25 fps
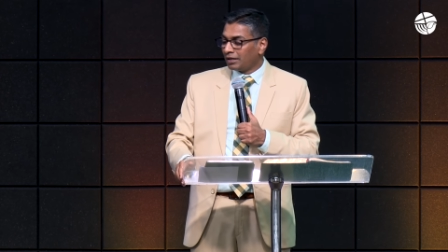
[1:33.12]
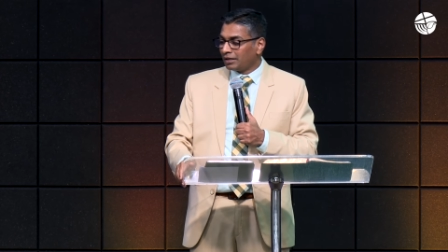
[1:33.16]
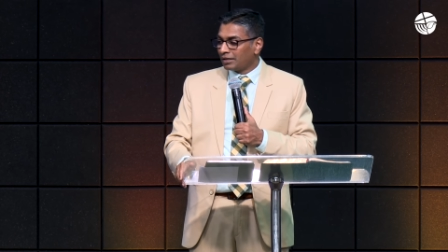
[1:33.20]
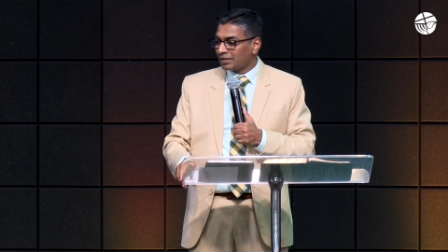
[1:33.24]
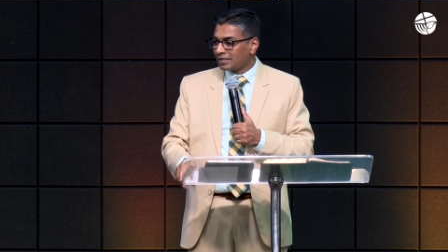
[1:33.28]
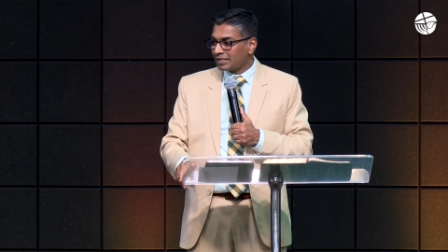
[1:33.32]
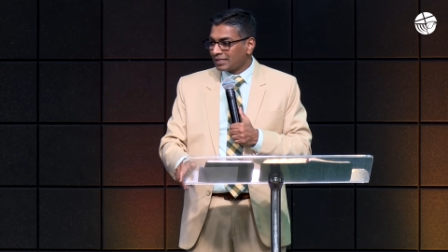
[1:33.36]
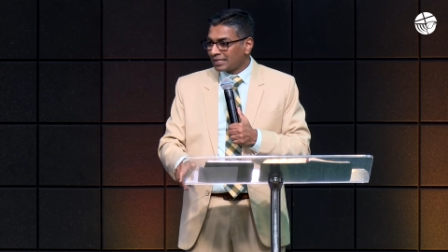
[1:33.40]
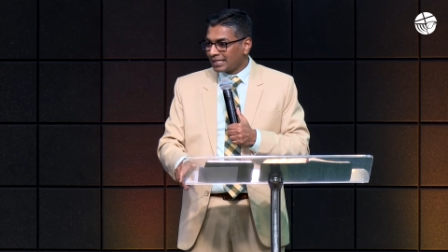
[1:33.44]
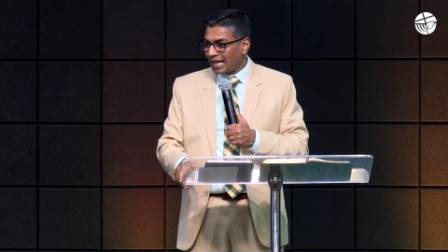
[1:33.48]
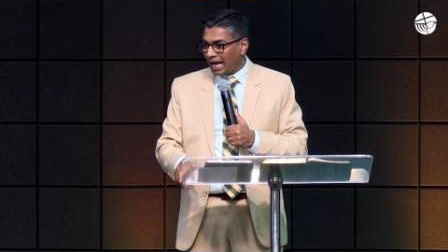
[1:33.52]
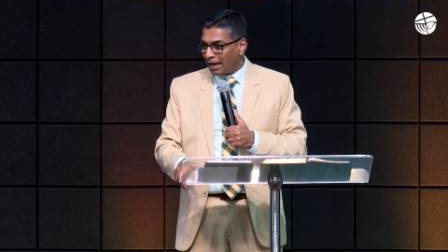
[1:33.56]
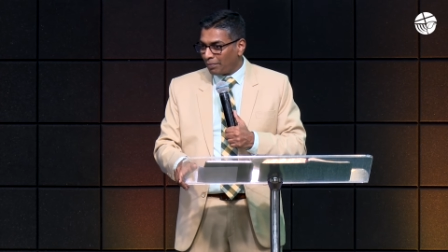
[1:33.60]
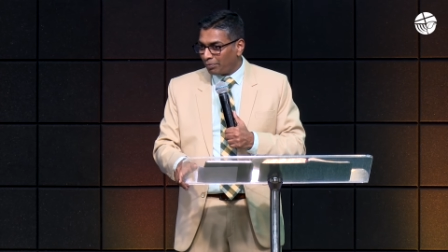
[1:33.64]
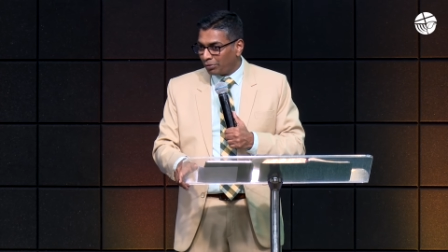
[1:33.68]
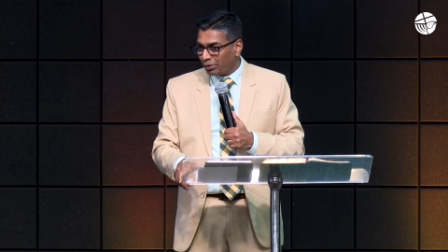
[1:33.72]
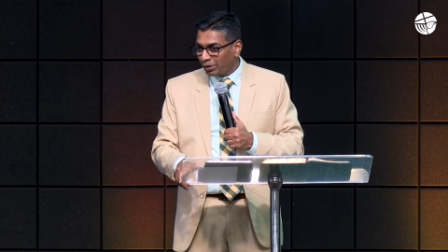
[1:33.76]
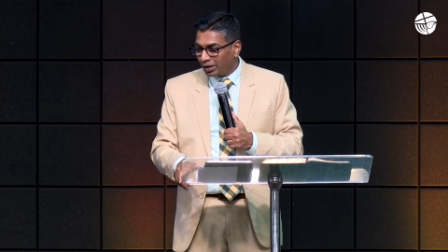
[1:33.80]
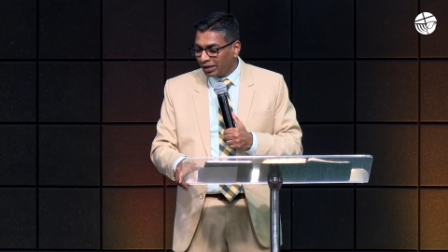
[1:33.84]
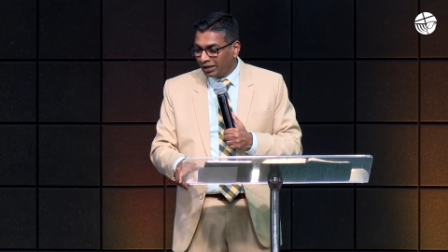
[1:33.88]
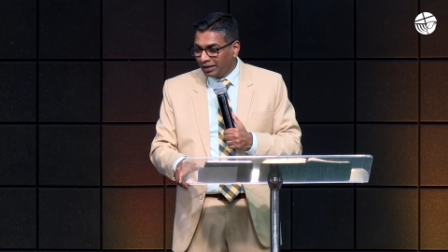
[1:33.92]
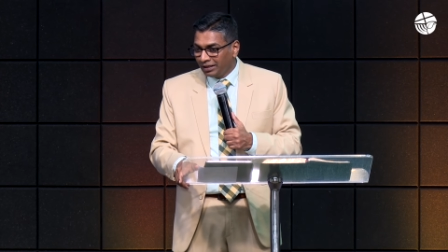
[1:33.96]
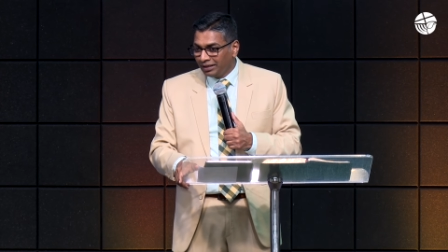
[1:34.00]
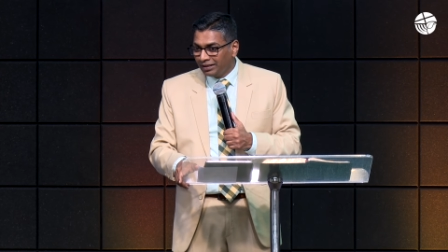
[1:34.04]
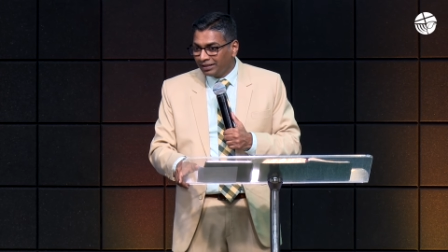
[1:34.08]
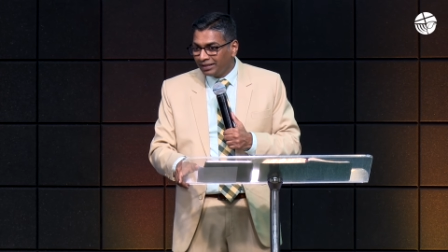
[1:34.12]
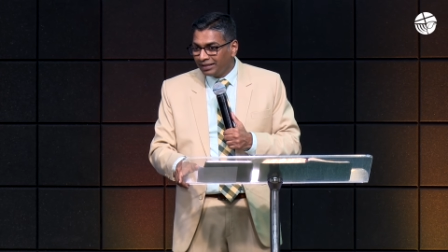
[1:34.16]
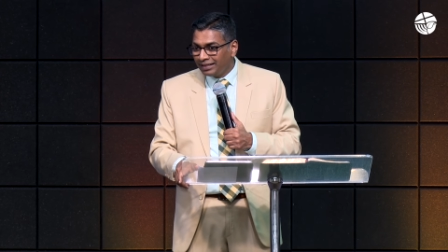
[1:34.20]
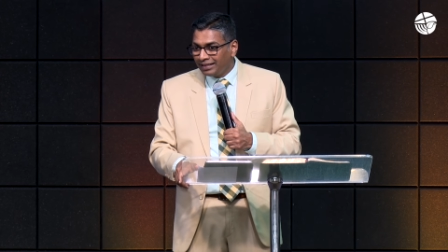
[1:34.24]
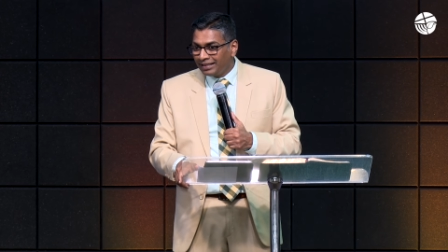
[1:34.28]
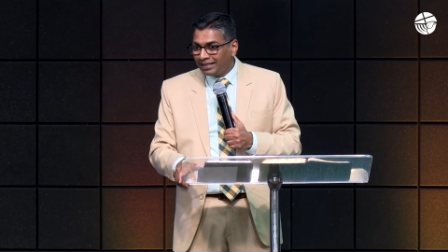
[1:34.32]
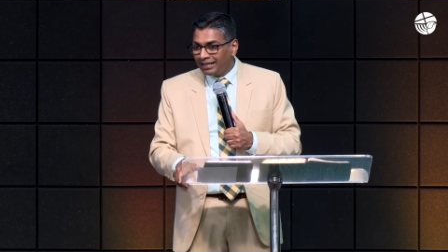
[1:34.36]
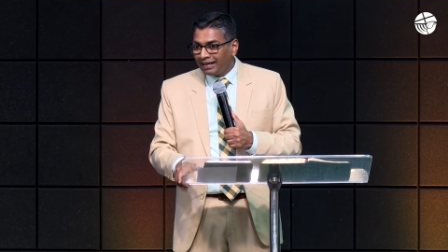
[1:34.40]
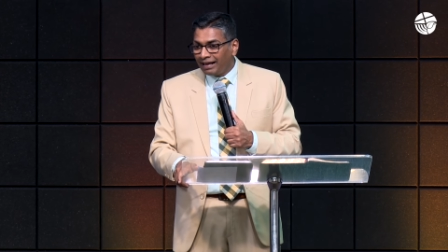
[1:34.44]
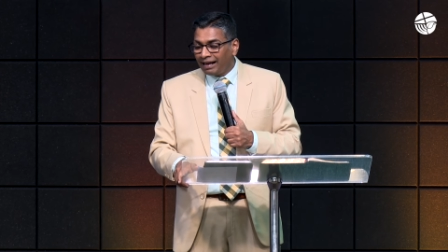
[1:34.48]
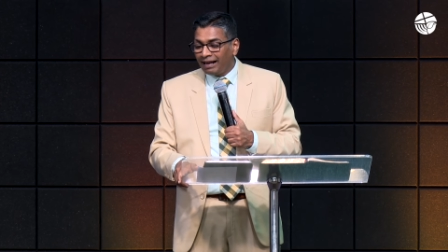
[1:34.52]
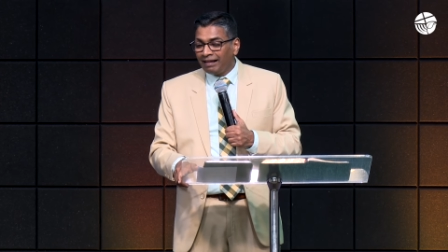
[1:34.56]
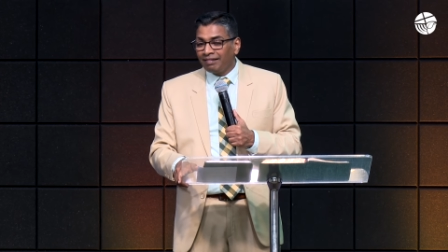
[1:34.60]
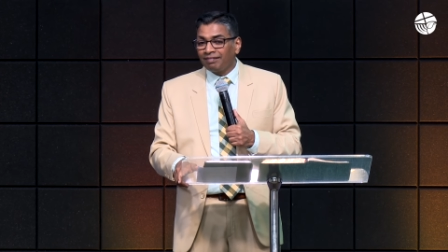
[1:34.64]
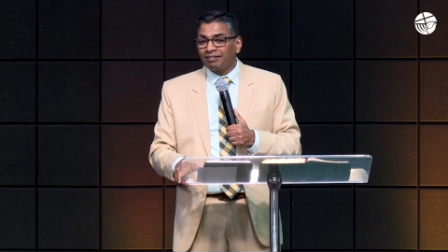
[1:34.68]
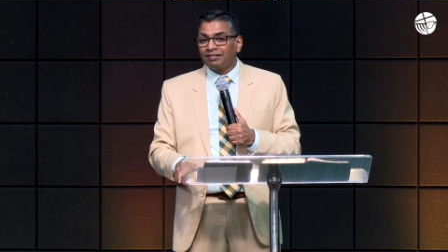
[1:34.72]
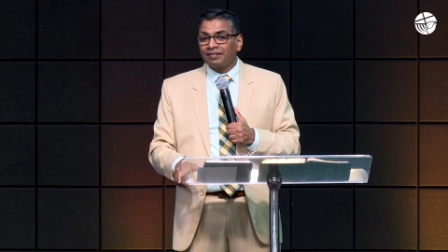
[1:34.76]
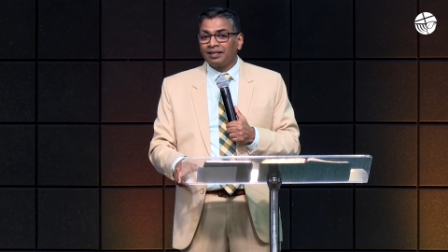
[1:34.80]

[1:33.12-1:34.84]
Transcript: Samuel. And